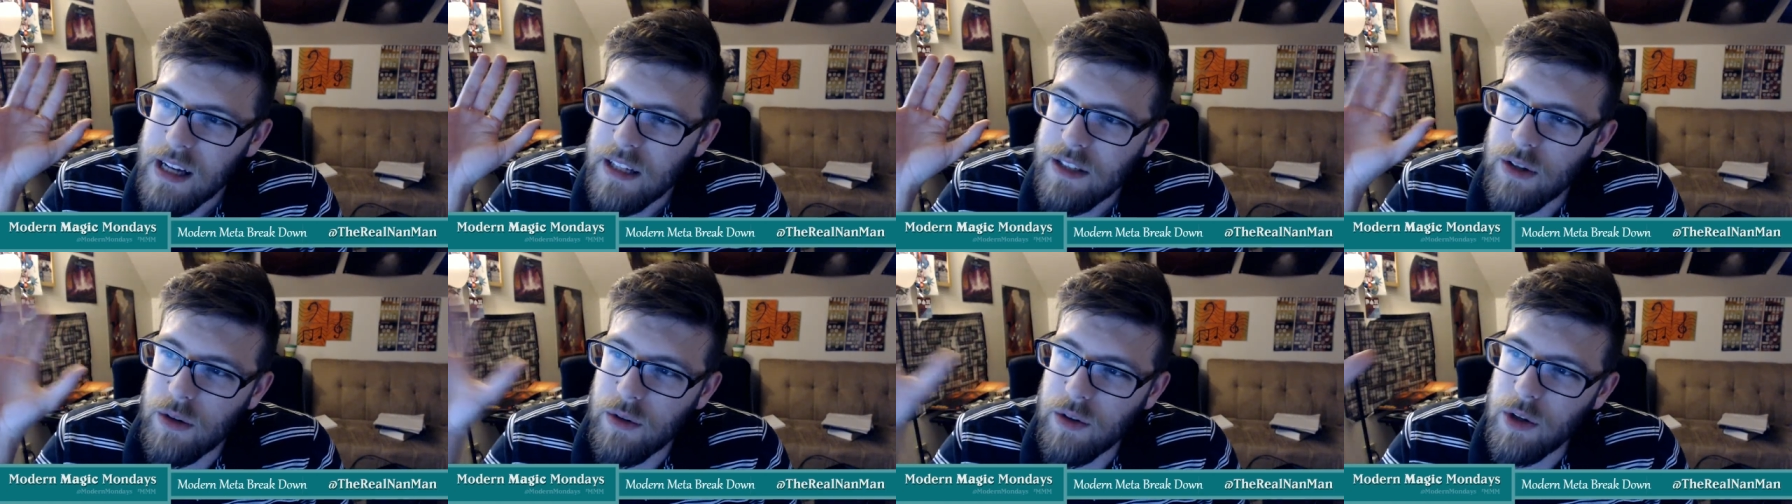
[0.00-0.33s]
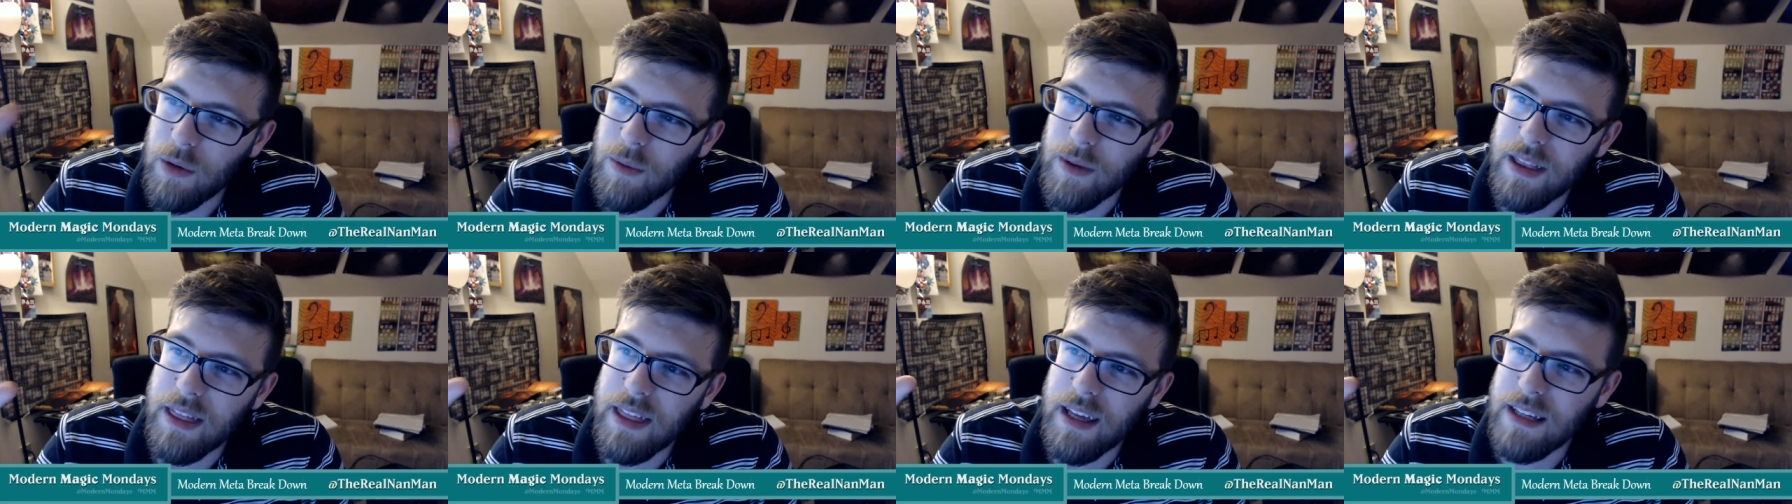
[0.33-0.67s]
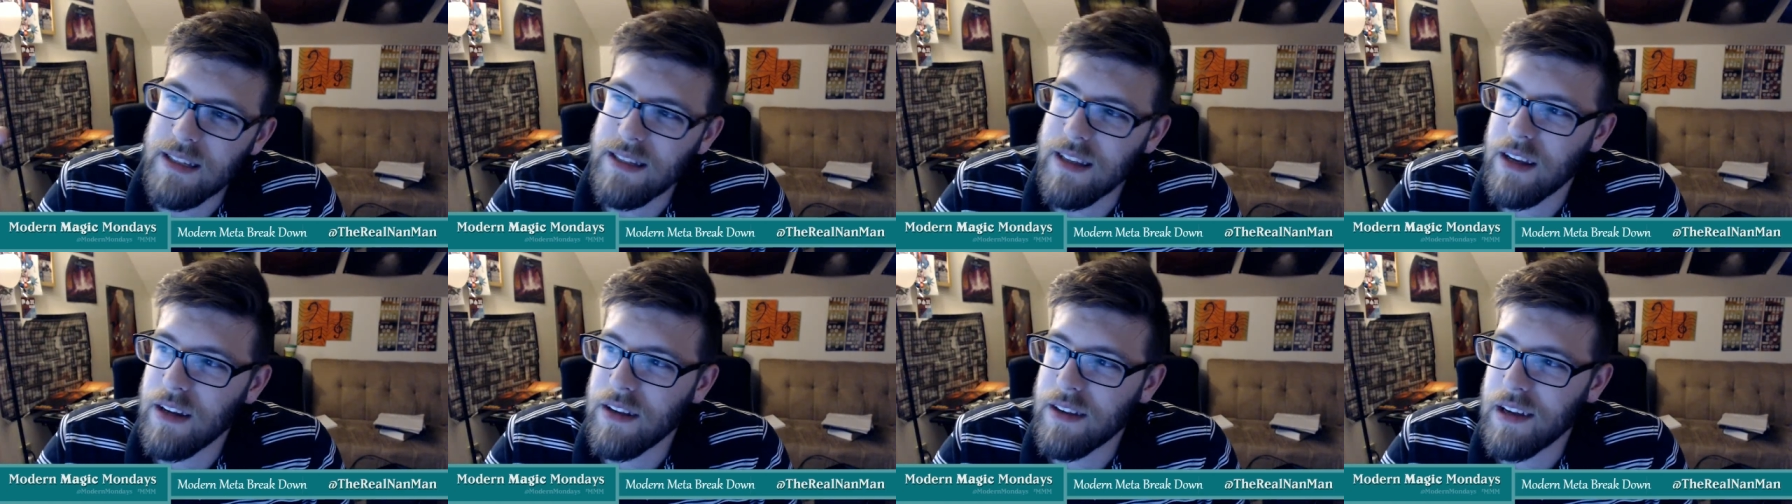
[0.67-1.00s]
doing things a
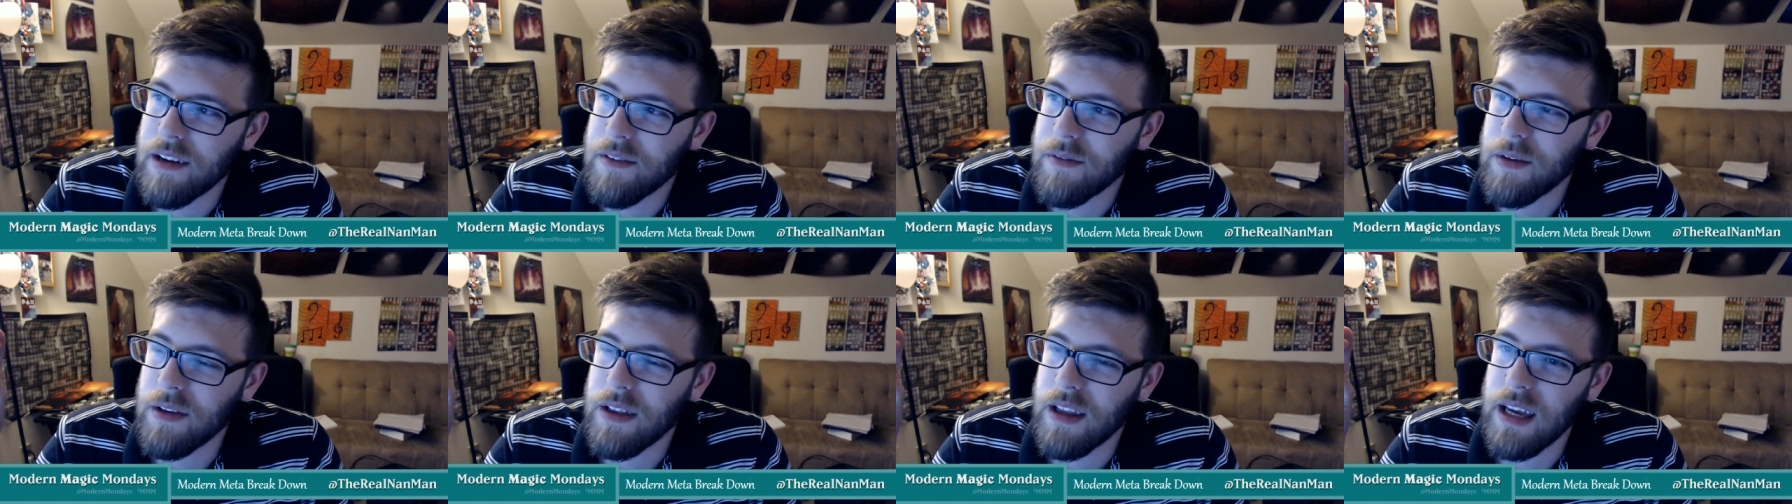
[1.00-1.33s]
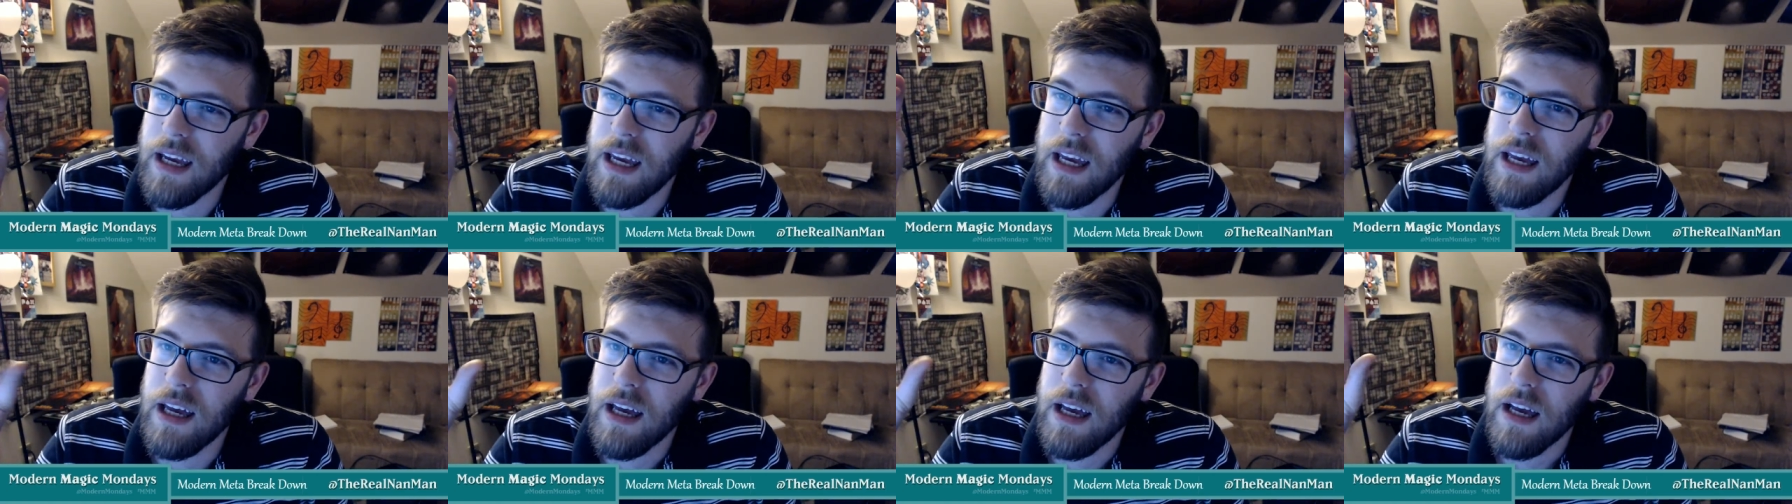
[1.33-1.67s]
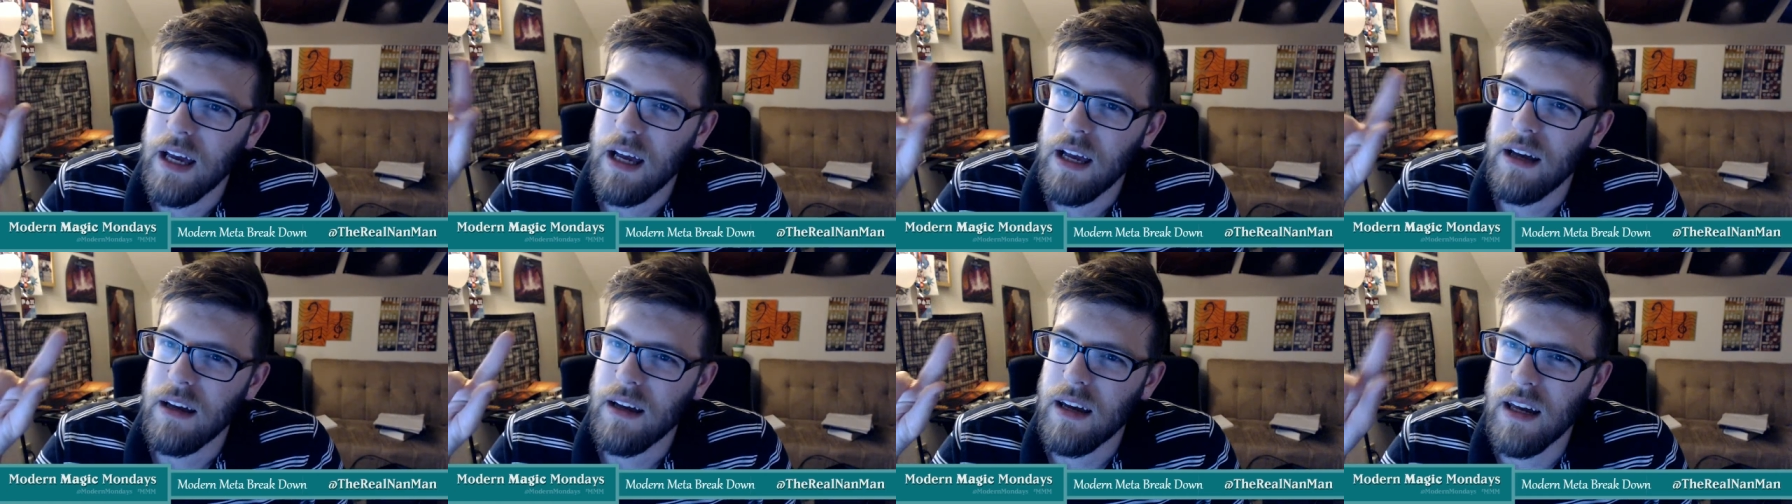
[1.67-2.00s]
little differently,
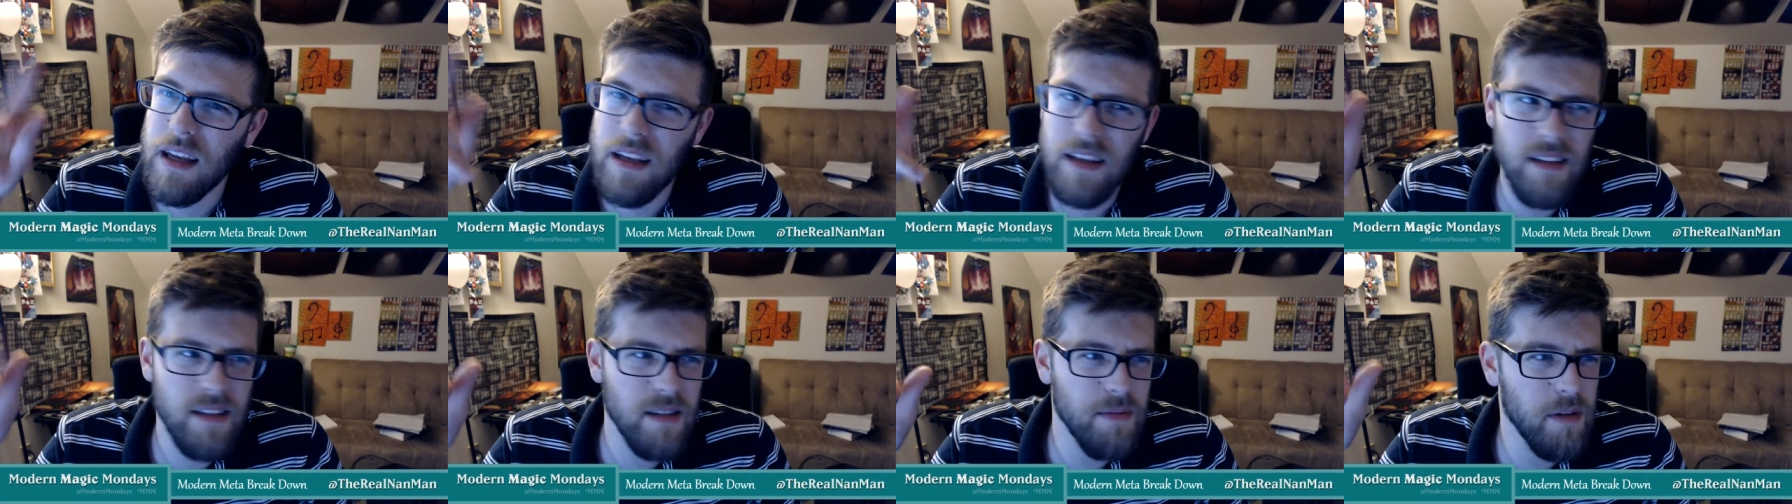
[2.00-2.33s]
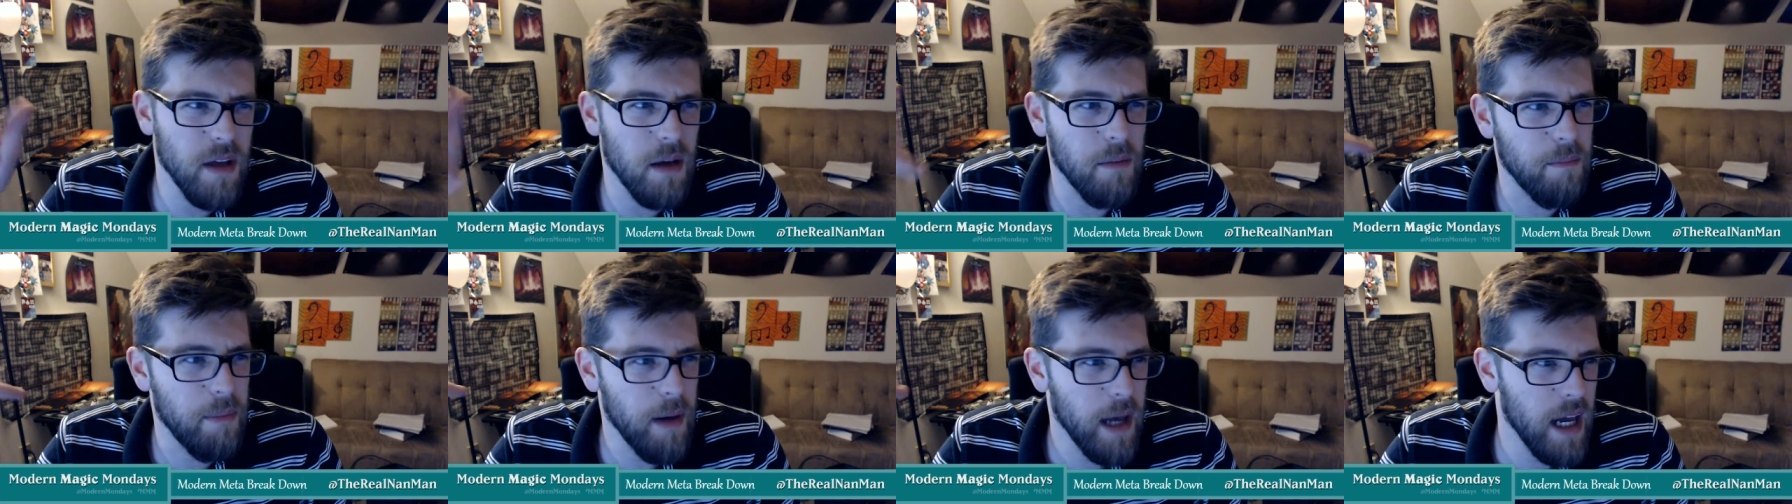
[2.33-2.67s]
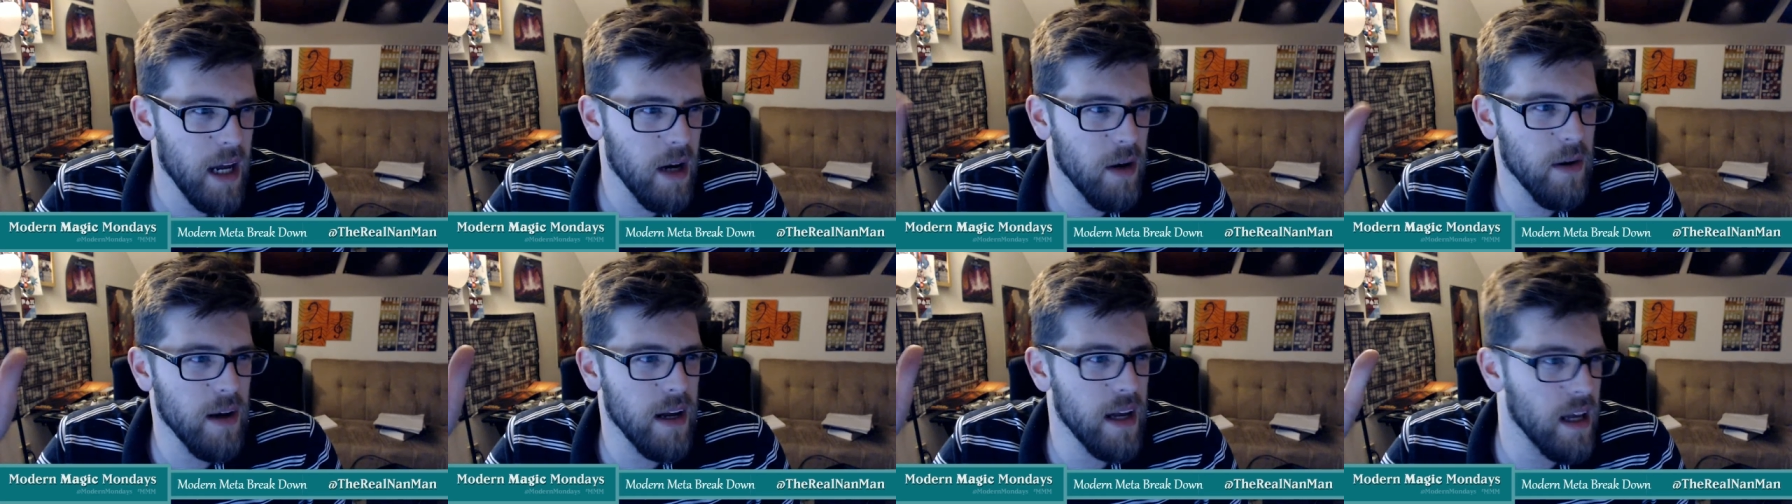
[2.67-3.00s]
kind of just
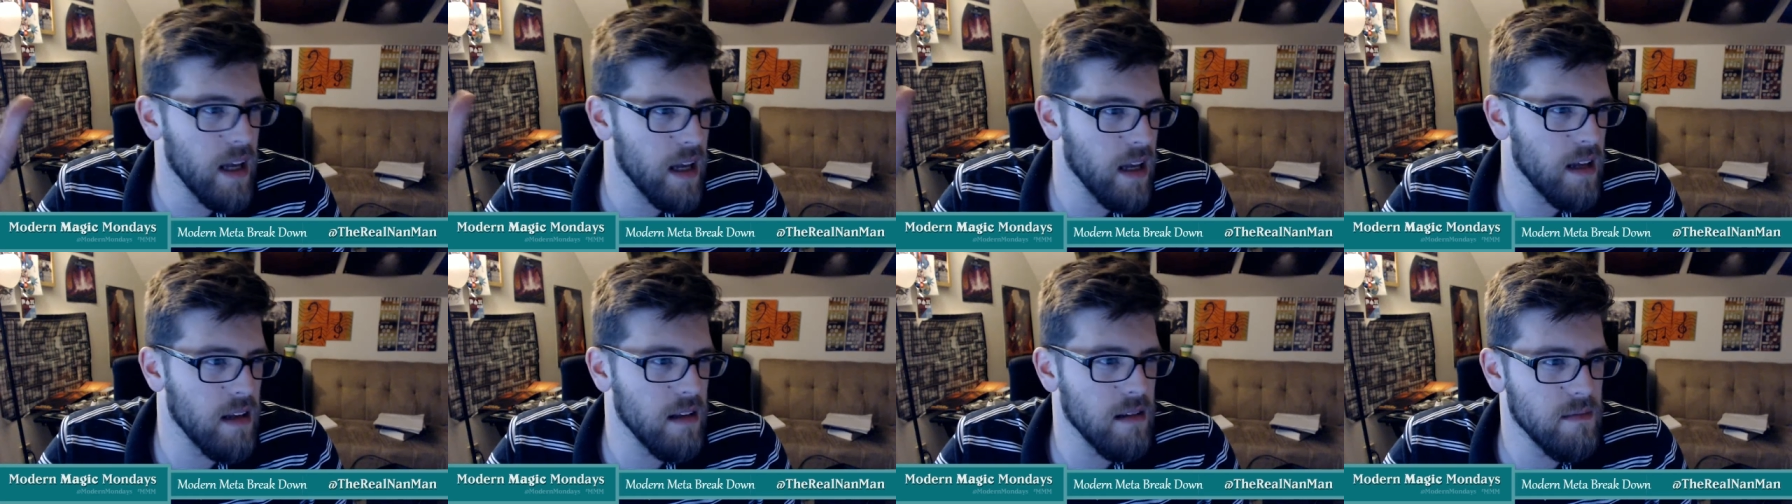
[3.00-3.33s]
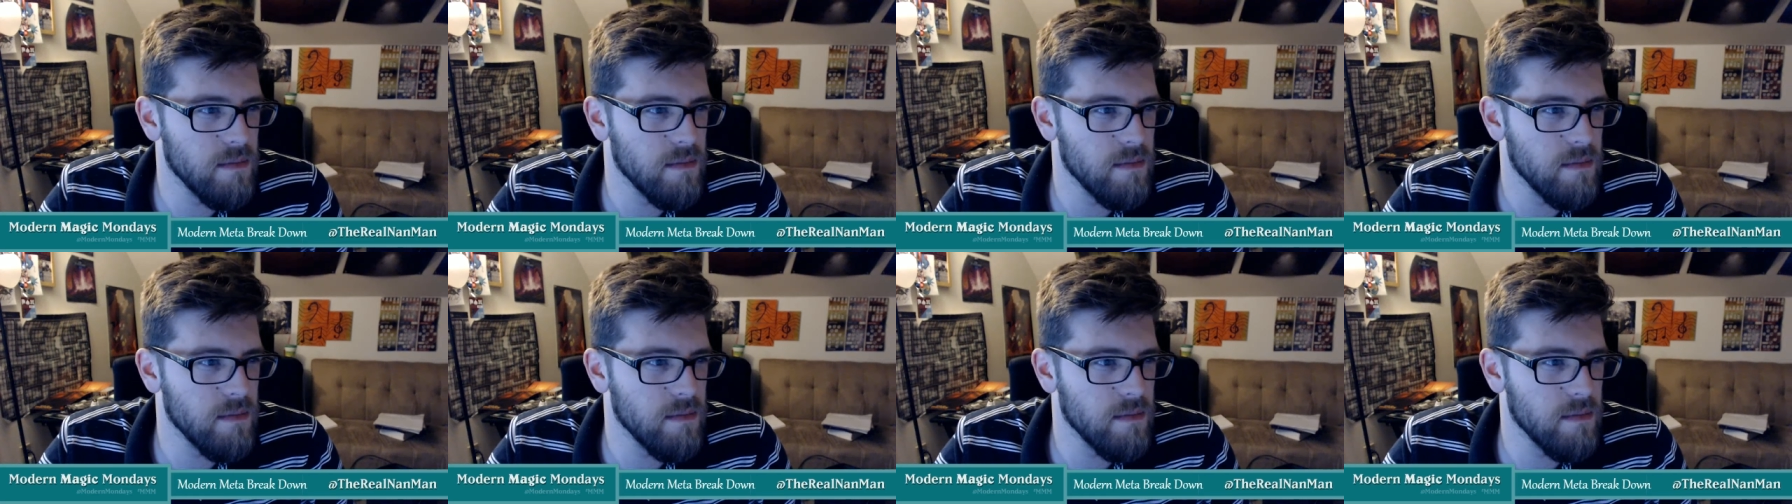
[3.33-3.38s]
comparing